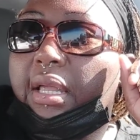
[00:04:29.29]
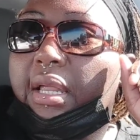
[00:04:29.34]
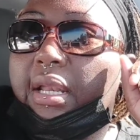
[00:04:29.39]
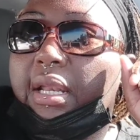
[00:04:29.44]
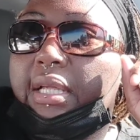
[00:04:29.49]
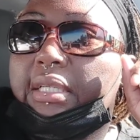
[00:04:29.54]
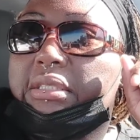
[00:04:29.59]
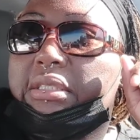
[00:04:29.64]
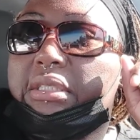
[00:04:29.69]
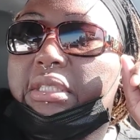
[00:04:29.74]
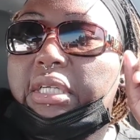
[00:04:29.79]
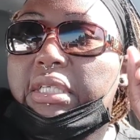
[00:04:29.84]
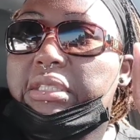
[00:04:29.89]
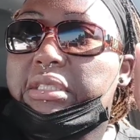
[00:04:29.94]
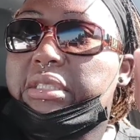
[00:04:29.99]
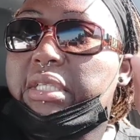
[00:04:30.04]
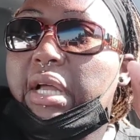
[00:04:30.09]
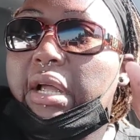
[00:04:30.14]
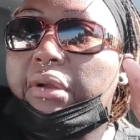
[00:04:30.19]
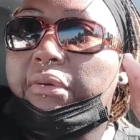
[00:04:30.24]
And that's
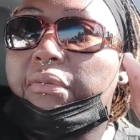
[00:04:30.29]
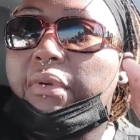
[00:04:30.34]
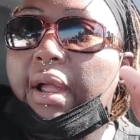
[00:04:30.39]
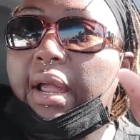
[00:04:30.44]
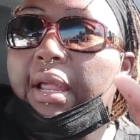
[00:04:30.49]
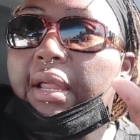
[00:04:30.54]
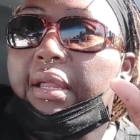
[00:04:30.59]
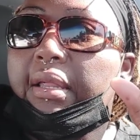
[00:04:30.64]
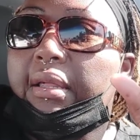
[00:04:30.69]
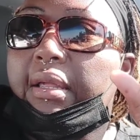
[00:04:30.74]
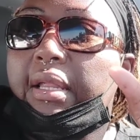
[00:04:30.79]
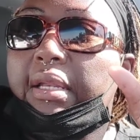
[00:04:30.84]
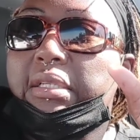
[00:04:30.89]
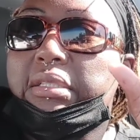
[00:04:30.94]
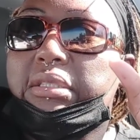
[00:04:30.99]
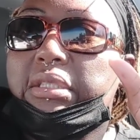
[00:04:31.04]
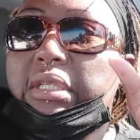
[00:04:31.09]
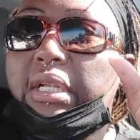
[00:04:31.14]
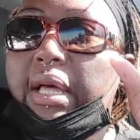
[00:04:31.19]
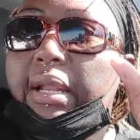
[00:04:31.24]
that's not right. And
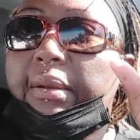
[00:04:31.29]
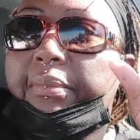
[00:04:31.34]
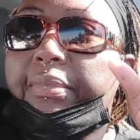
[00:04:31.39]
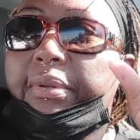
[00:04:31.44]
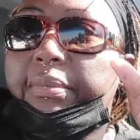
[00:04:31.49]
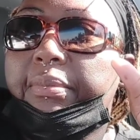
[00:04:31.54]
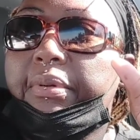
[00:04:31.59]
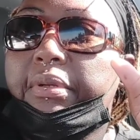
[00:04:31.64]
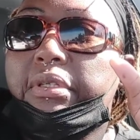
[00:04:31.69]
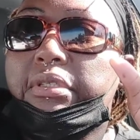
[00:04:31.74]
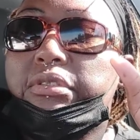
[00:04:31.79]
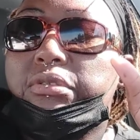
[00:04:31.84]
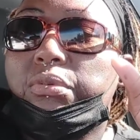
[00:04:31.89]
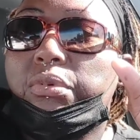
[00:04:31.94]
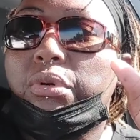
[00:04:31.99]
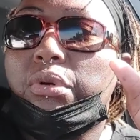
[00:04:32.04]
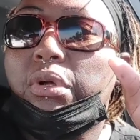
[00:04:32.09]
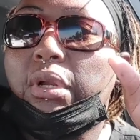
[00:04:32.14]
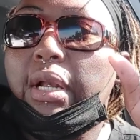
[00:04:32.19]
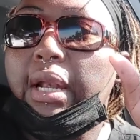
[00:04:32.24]
there's a lot of people in this
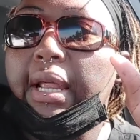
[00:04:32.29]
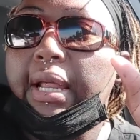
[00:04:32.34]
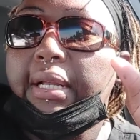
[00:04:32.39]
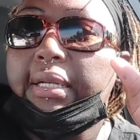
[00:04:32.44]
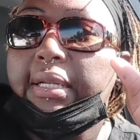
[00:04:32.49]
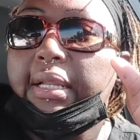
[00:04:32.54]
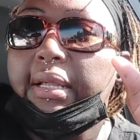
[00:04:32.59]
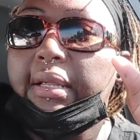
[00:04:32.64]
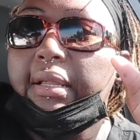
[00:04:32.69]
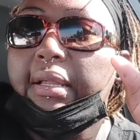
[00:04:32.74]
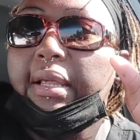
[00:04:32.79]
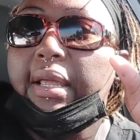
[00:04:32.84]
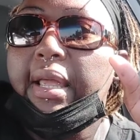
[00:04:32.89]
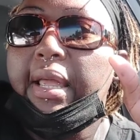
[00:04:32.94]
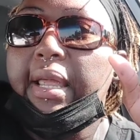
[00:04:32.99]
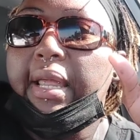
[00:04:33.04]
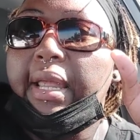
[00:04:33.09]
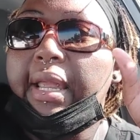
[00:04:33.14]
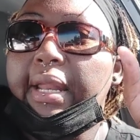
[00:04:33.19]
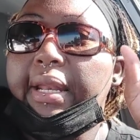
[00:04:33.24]
world like that.
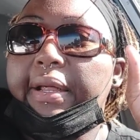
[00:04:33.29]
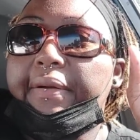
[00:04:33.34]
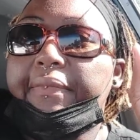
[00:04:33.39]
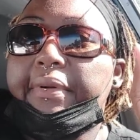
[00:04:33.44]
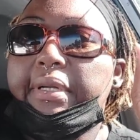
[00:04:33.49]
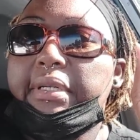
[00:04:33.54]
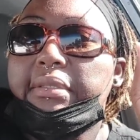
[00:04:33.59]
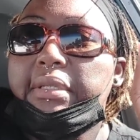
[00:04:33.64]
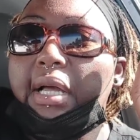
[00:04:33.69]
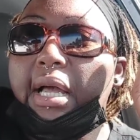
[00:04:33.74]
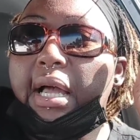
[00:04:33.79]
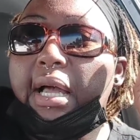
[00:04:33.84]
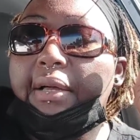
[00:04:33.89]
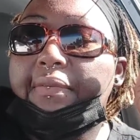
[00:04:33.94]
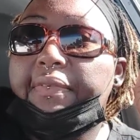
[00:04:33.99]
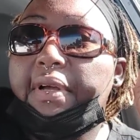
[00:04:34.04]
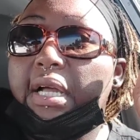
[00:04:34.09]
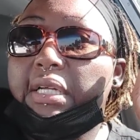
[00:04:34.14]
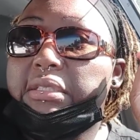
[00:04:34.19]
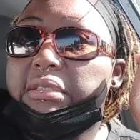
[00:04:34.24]
And I'm good.
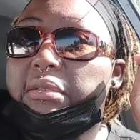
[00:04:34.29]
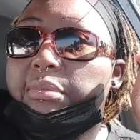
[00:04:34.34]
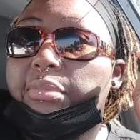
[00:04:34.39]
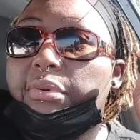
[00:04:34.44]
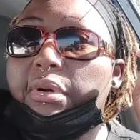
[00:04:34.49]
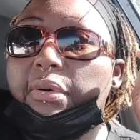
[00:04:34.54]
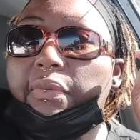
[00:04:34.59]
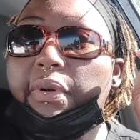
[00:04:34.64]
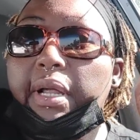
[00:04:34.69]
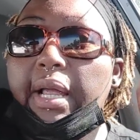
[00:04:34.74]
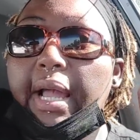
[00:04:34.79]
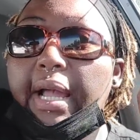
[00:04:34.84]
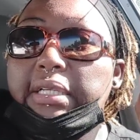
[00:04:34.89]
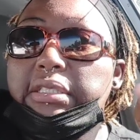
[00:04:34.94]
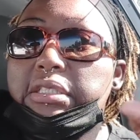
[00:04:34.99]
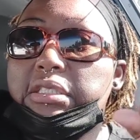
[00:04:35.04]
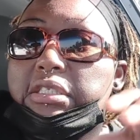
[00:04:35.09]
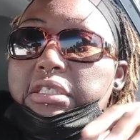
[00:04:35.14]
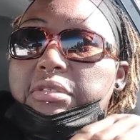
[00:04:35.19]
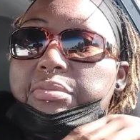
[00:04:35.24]
I've got to the point where I
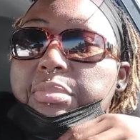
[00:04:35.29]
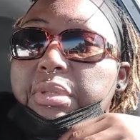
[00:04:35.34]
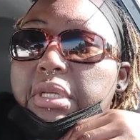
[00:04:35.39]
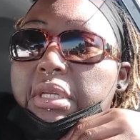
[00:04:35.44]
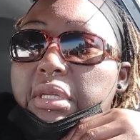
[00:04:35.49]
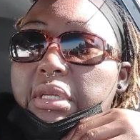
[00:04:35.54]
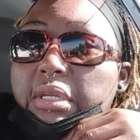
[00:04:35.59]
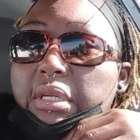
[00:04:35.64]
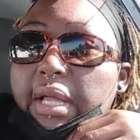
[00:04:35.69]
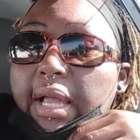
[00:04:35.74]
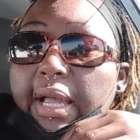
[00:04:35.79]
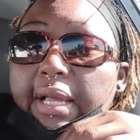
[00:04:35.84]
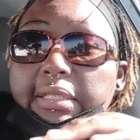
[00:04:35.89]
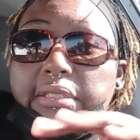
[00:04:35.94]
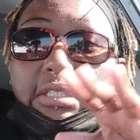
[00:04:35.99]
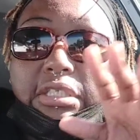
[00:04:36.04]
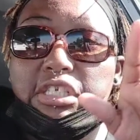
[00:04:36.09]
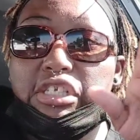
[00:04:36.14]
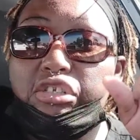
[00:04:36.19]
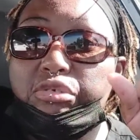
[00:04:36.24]
just speak it. I
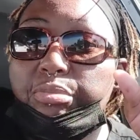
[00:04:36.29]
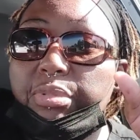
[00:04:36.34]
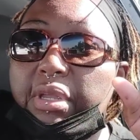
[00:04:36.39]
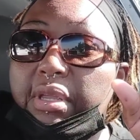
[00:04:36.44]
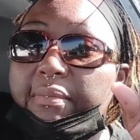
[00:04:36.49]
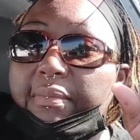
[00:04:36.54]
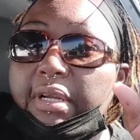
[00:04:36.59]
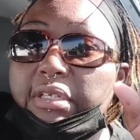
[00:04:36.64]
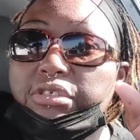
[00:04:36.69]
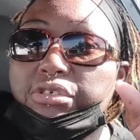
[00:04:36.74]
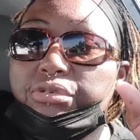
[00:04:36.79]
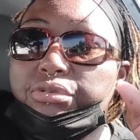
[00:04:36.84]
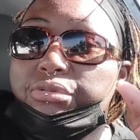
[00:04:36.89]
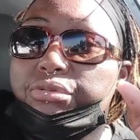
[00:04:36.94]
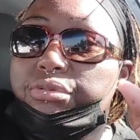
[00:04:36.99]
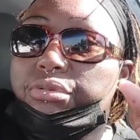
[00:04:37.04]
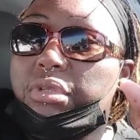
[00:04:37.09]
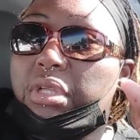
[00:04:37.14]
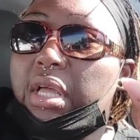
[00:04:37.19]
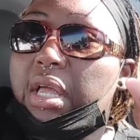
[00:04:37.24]
just speak my
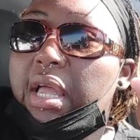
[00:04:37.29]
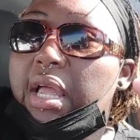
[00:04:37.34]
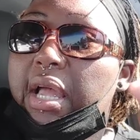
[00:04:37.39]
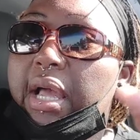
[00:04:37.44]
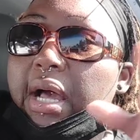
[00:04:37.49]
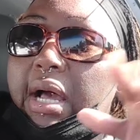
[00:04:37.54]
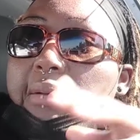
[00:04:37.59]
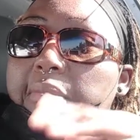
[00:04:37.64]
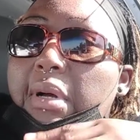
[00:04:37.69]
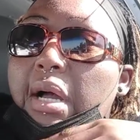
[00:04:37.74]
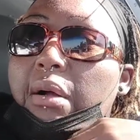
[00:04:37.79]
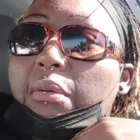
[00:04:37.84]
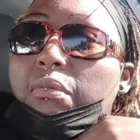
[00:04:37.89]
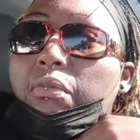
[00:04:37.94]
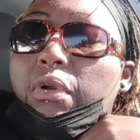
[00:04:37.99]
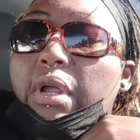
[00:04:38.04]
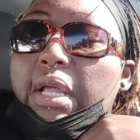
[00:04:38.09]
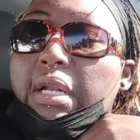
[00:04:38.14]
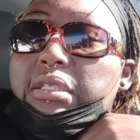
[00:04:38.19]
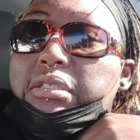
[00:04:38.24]
truth. I'm
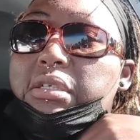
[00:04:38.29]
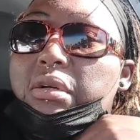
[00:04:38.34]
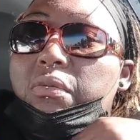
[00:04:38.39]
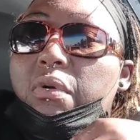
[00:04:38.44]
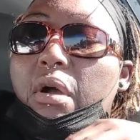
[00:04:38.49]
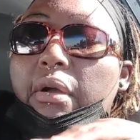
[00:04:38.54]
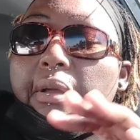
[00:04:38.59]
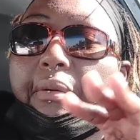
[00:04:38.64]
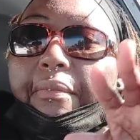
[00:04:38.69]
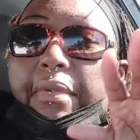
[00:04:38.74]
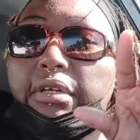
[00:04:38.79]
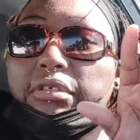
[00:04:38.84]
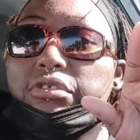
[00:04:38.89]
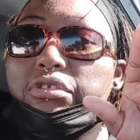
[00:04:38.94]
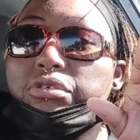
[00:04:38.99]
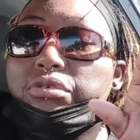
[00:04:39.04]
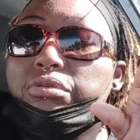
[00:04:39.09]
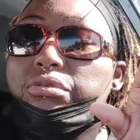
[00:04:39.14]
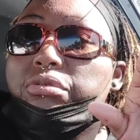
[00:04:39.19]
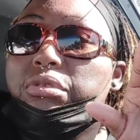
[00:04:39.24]
I'm ready to walk in my
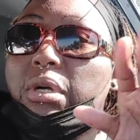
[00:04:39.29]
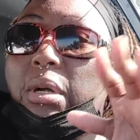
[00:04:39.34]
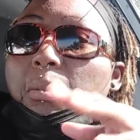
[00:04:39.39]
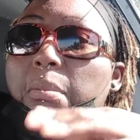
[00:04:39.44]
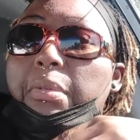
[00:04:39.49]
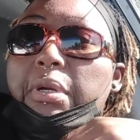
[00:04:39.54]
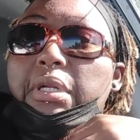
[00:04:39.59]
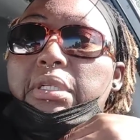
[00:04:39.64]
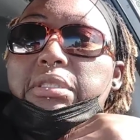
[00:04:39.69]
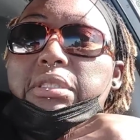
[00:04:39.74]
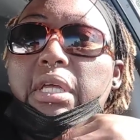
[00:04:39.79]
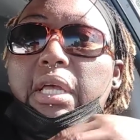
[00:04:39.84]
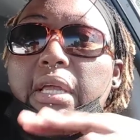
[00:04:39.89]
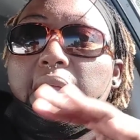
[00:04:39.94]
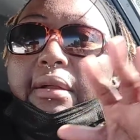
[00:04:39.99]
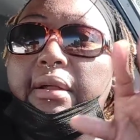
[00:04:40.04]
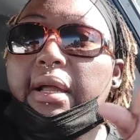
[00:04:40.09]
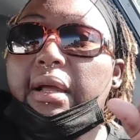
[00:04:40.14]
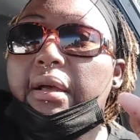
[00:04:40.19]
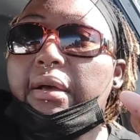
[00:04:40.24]
truth. I'm ready to
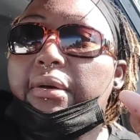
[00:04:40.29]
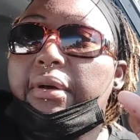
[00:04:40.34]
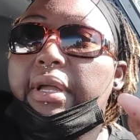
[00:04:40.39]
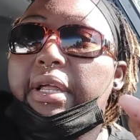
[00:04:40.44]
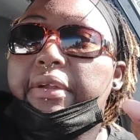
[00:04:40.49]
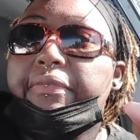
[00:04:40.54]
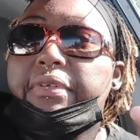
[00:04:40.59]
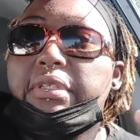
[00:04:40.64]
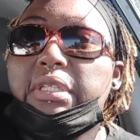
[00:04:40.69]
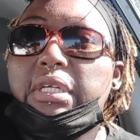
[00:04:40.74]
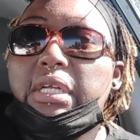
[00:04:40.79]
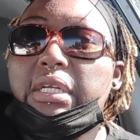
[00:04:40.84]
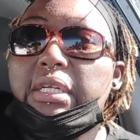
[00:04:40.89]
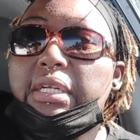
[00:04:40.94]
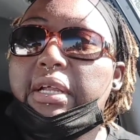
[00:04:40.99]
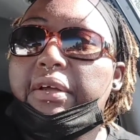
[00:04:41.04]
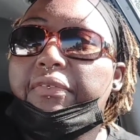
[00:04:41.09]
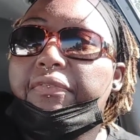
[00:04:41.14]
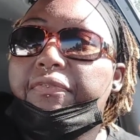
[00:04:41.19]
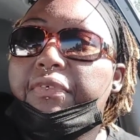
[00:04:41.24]
air out everything
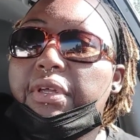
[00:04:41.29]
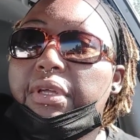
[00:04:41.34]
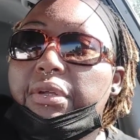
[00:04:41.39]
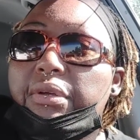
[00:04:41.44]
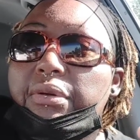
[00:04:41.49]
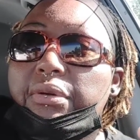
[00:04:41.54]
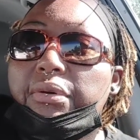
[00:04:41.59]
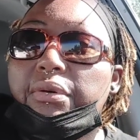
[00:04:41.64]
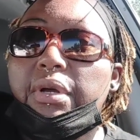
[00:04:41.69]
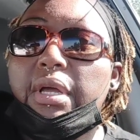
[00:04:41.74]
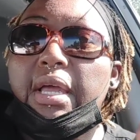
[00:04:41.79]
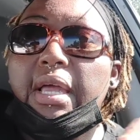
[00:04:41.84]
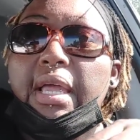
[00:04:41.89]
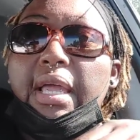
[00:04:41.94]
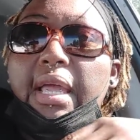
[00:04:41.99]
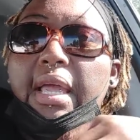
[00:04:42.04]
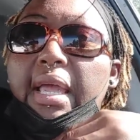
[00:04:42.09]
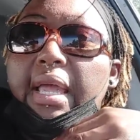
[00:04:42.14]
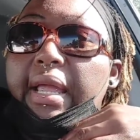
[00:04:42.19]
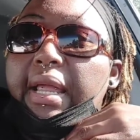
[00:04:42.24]
that I feel,
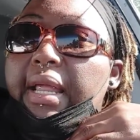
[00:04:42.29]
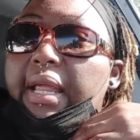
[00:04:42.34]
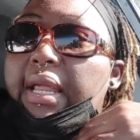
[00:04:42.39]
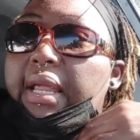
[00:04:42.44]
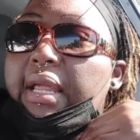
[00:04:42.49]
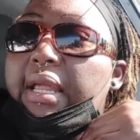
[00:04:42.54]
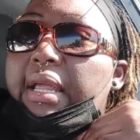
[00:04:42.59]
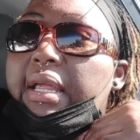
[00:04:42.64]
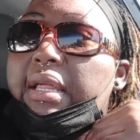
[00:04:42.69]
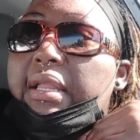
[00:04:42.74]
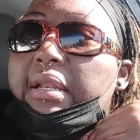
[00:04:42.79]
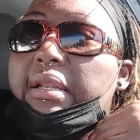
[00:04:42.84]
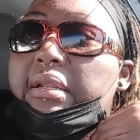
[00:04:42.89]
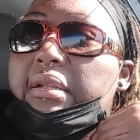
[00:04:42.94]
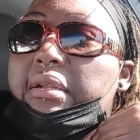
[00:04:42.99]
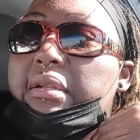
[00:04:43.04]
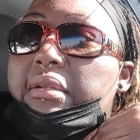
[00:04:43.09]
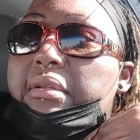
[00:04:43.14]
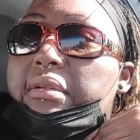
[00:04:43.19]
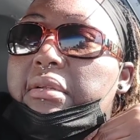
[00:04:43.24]

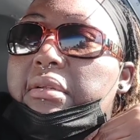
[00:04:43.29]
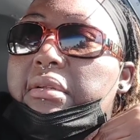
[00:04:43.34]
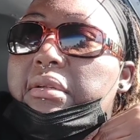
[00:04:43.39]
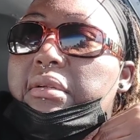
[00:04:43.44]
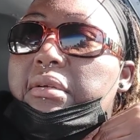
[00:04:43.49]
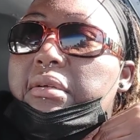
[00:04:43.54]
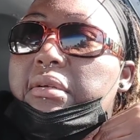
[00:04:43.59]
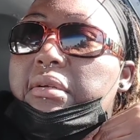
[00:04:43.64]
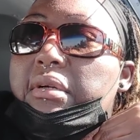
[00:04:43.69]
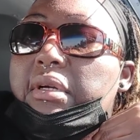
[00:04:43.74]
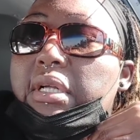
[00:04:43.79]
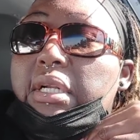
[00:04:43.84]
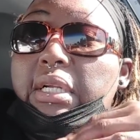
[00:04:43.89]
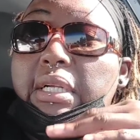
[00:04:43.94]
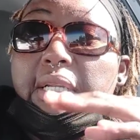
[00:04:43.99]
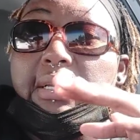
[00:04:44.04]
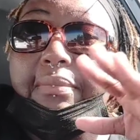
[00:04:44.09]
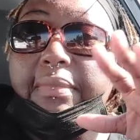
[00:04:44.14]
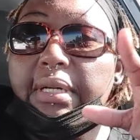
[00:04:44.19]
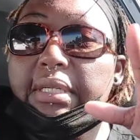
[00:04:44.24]
and
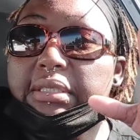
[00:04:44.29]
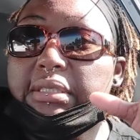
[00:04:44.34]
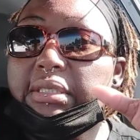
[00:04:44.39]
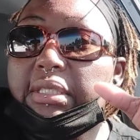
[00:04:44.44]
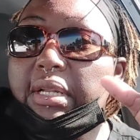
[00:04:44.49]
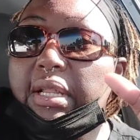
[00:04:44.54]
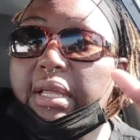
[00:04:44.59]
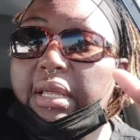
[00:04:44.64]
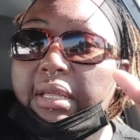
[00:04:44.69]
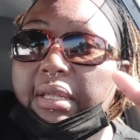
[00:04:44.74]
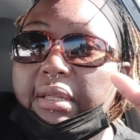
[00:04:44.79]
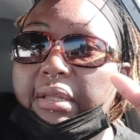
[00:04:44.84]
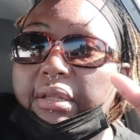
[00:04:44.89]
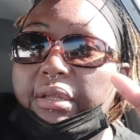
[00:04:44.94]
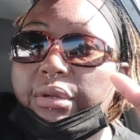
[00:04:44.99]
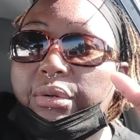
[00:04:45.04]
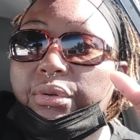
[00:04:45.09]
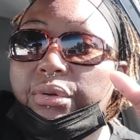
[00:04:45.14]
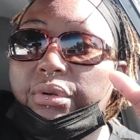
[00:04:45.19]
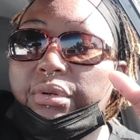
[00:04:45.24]
clean my slate.
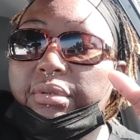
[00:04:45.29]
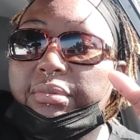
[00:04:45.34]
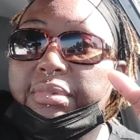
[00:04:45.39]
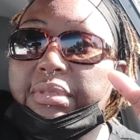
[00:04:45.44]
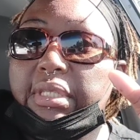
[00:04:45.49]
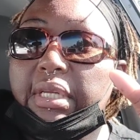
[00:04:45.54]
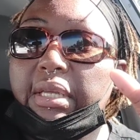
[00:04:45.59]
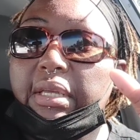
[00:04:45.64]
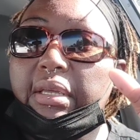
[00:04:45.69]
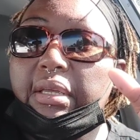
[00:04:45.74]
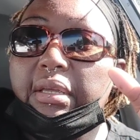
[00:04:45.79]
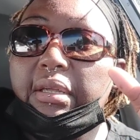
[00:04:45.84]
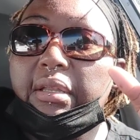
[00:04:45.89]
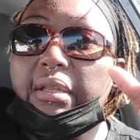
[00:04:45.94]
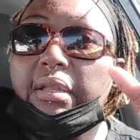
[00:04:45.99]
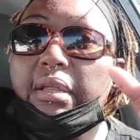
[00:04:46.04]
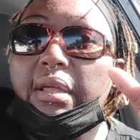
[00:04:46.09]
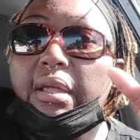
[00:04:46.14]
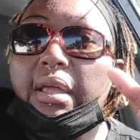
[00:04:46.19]
You know what I'm saying?